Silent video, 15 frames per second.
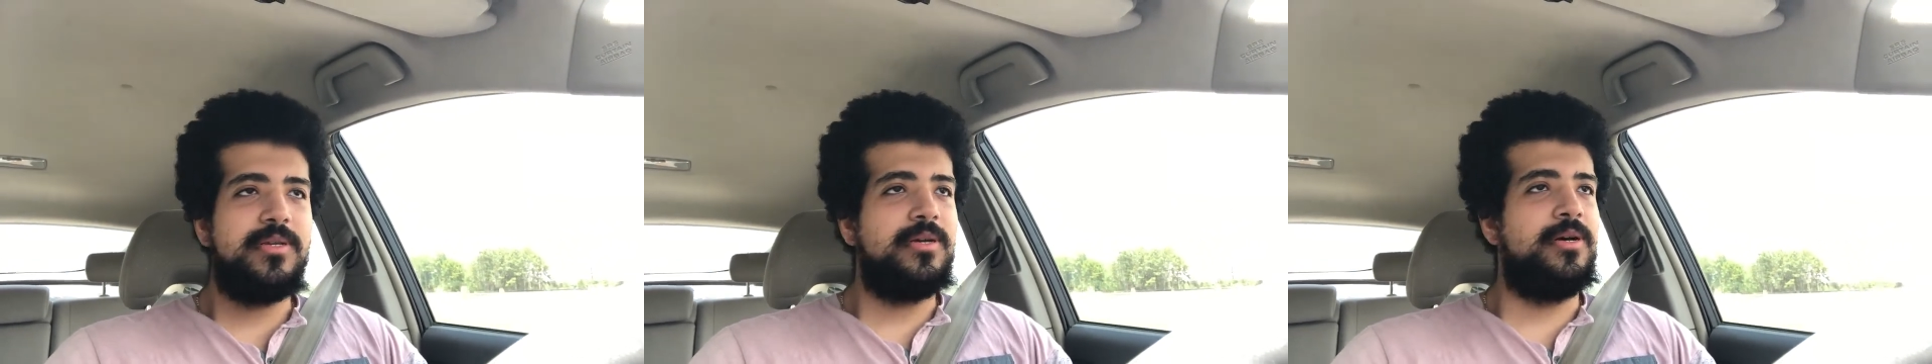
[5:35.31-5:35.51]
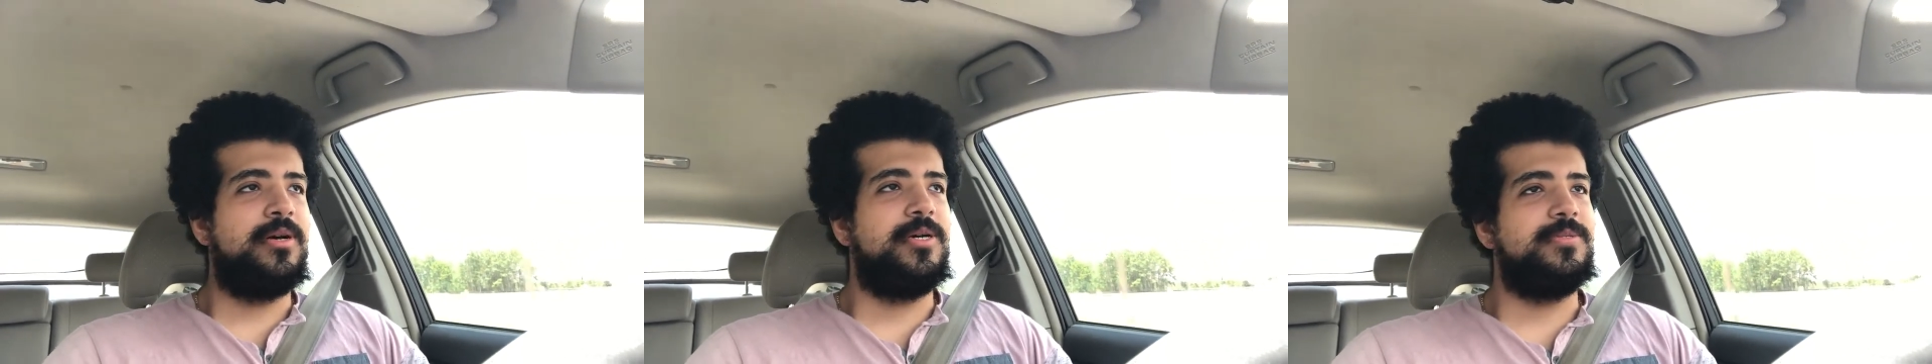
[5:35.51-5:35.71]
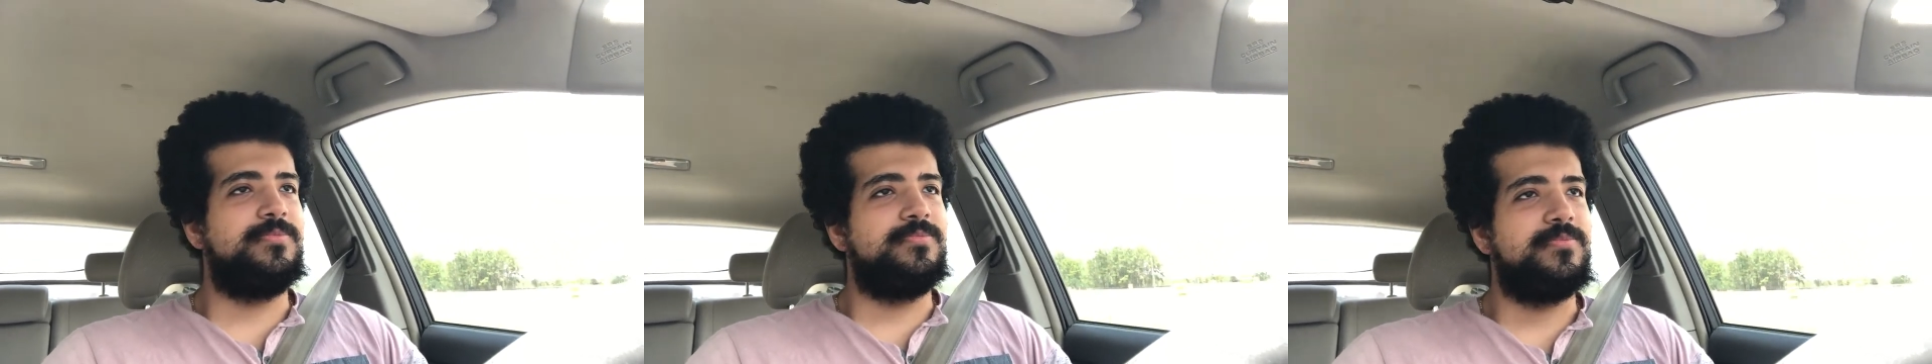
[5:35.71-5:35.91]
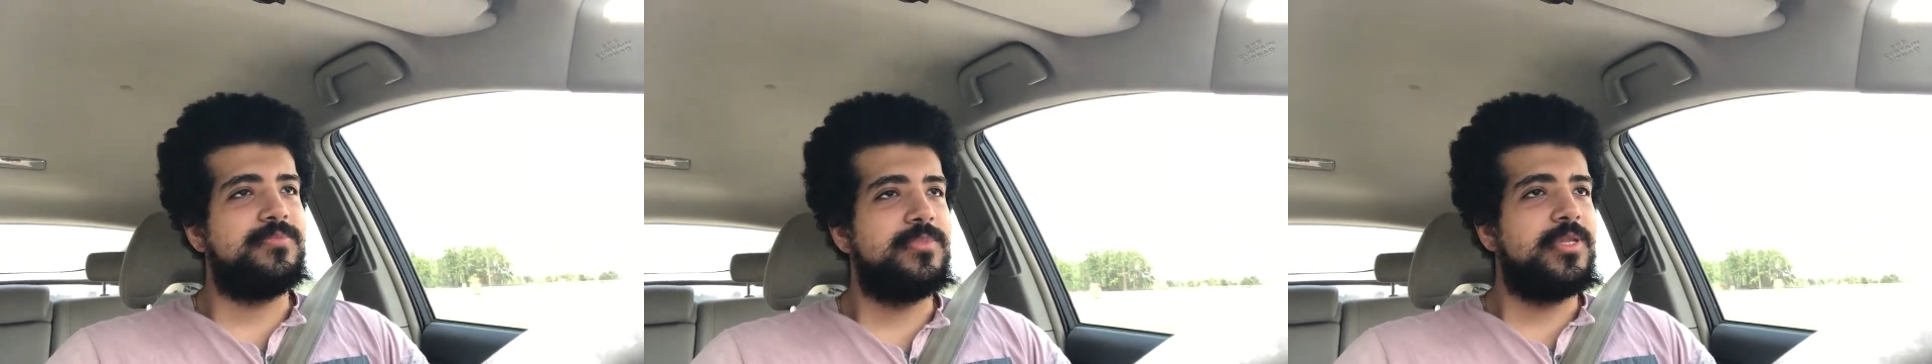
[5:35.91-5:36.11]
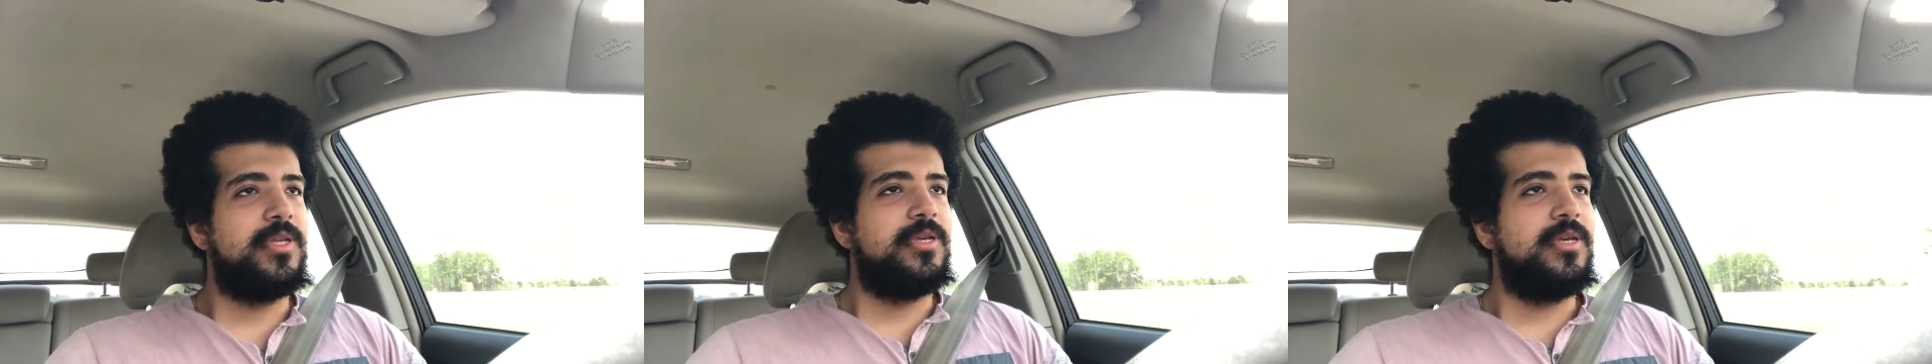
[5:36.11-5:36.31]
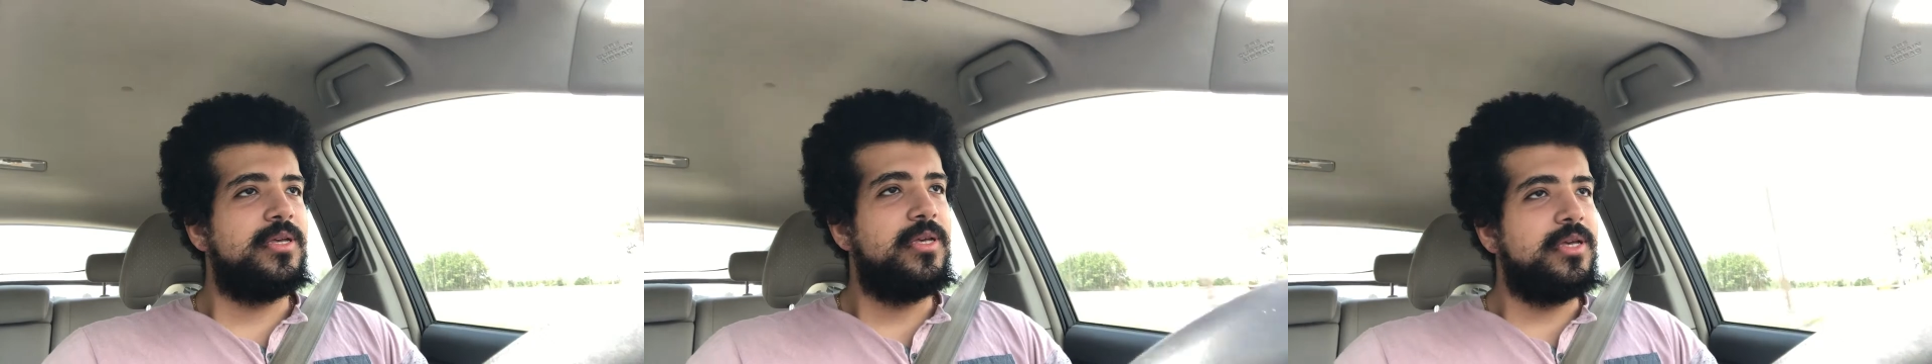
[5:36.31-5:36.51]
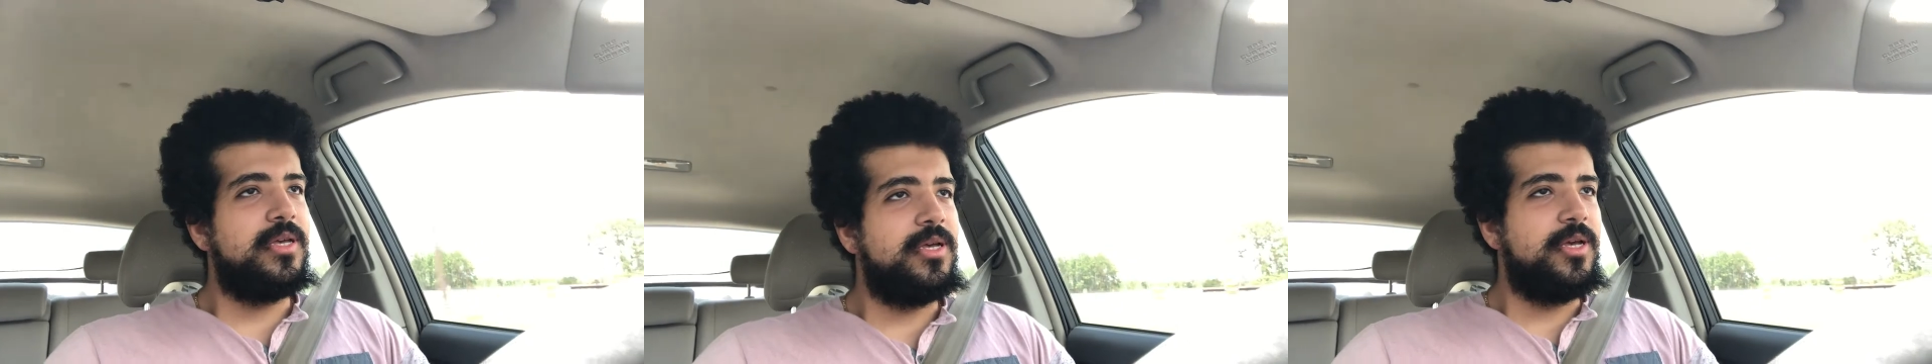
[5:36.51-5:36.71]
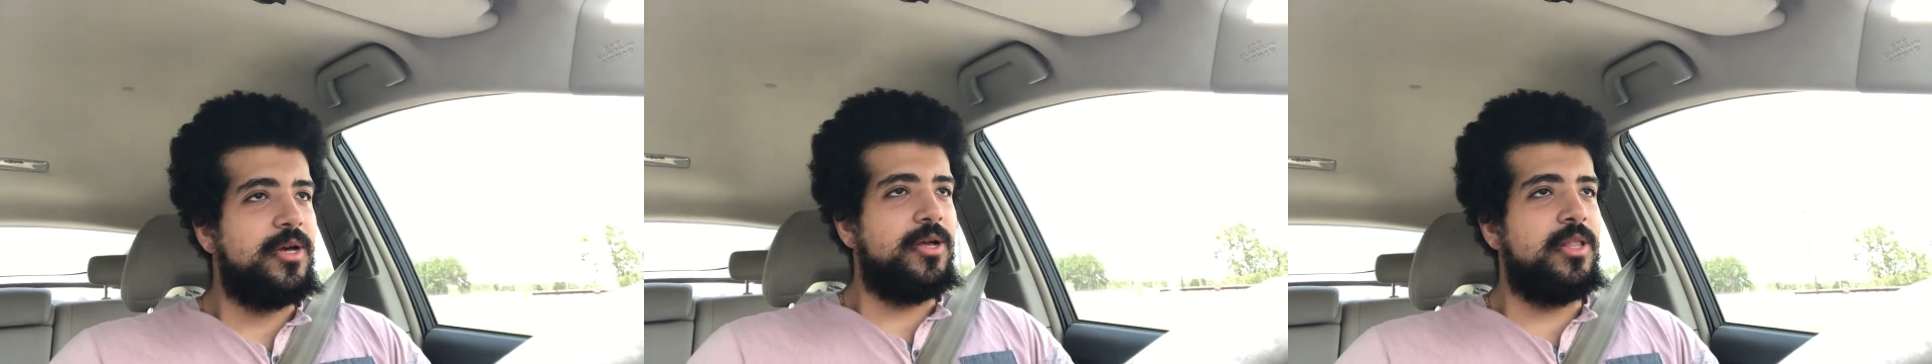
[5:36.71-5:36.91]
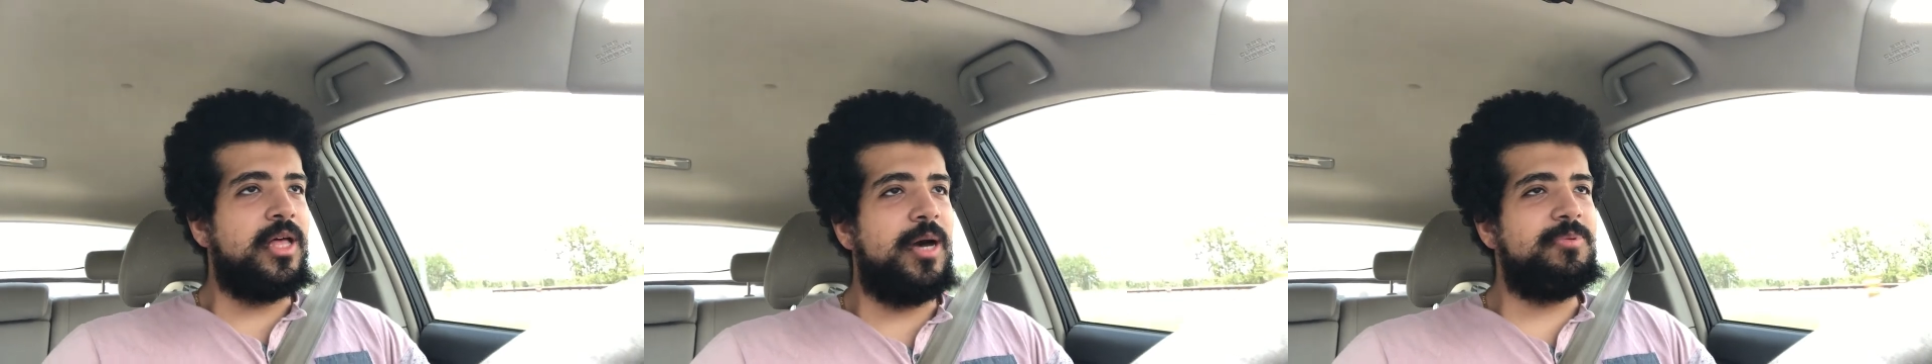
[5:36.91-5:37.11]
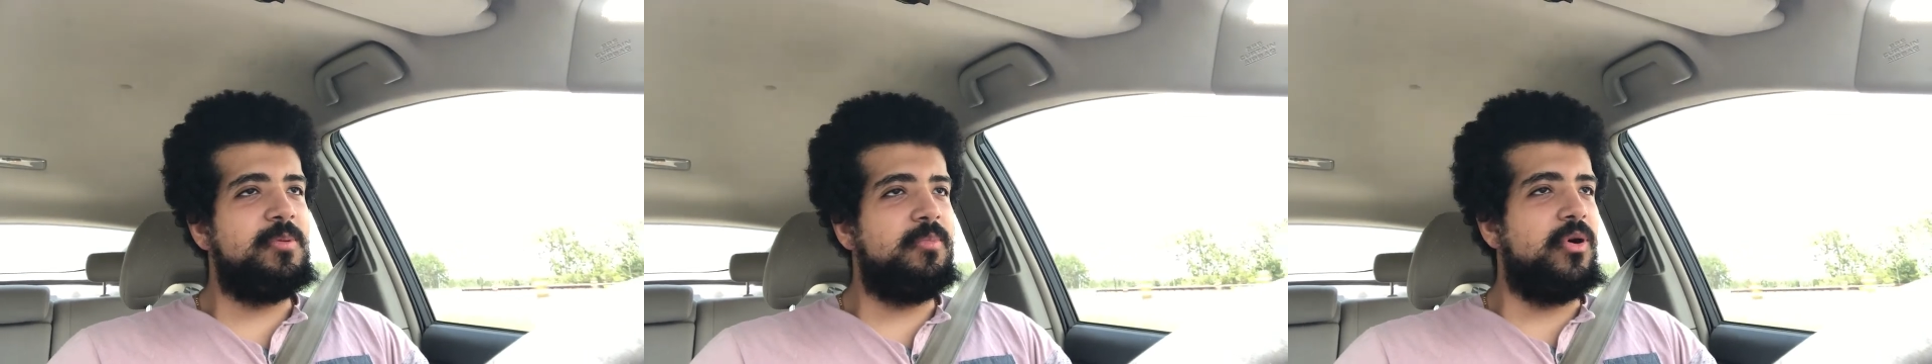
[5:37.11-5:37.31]
Um, a
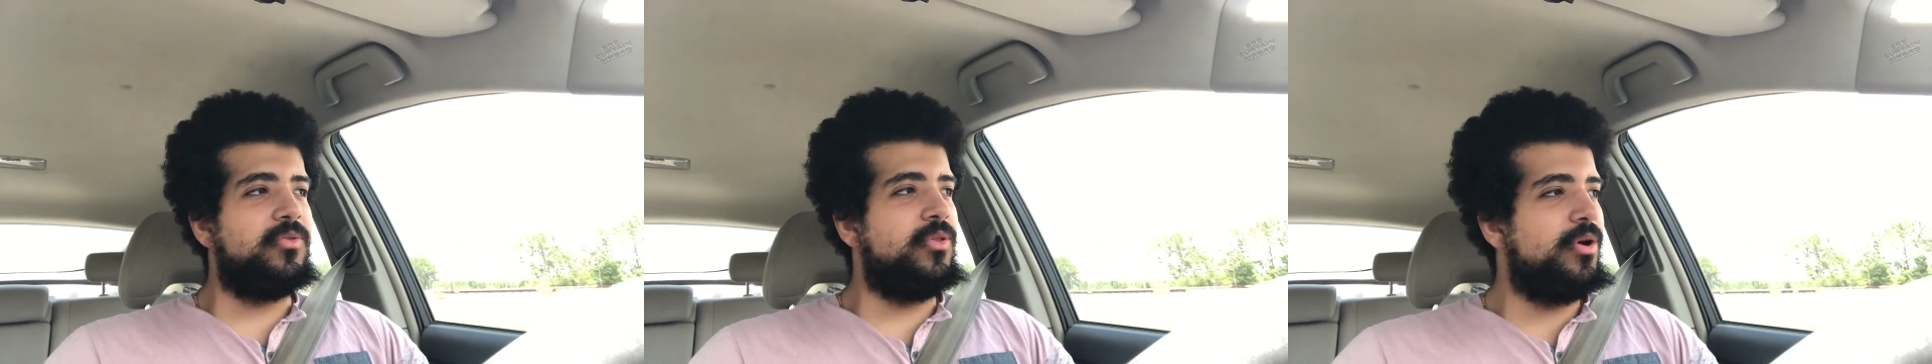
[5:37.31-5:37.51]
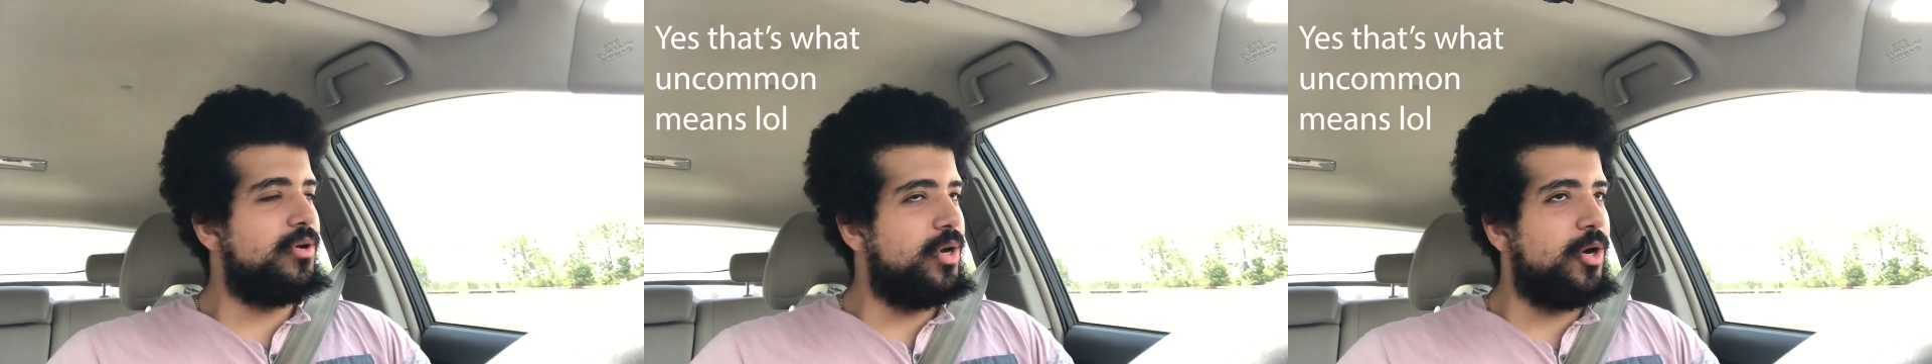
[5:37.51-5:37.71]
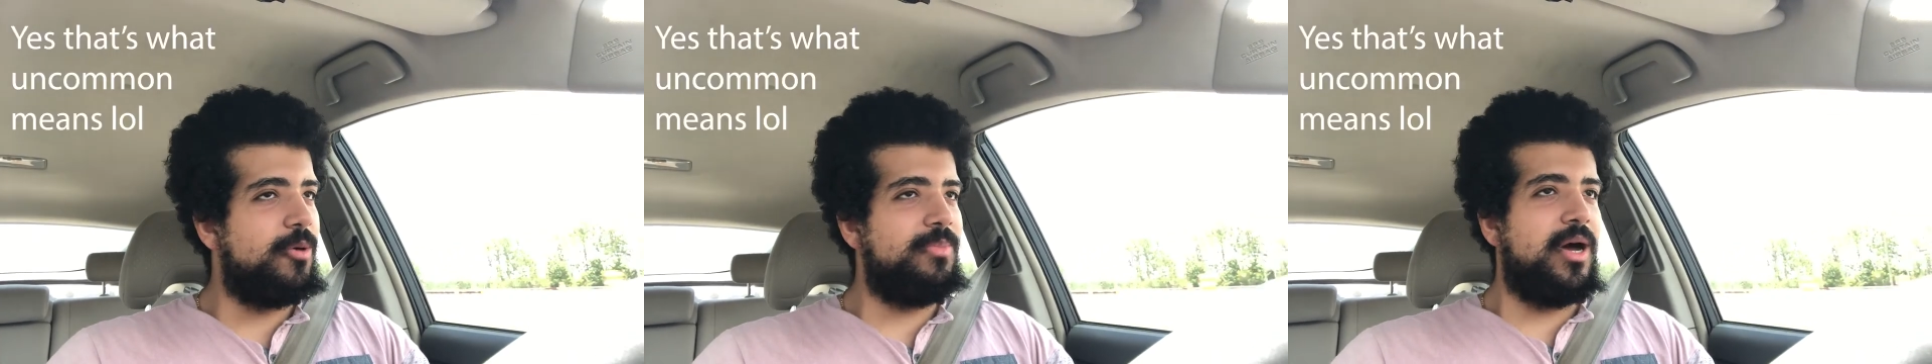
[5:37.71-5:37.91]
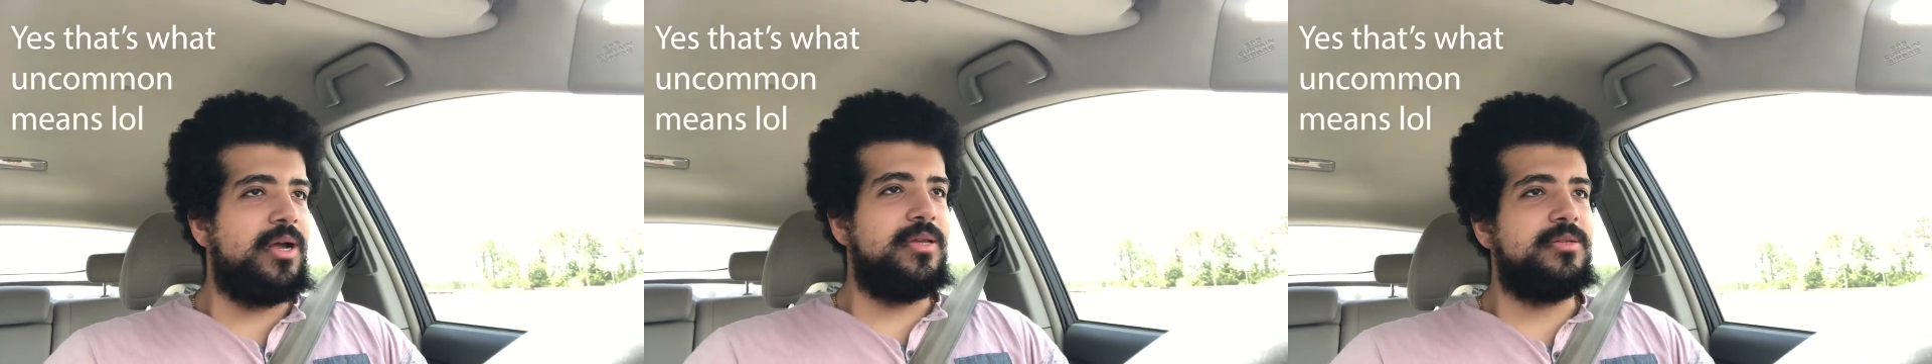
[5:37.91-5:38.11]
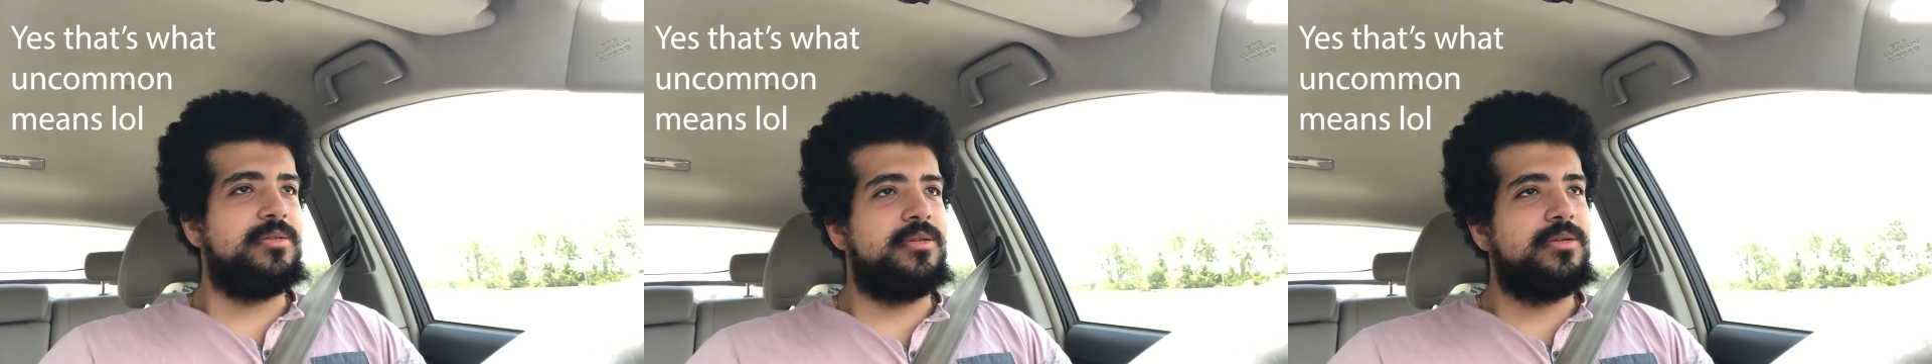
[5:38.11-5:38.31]
lot of people don't know about it.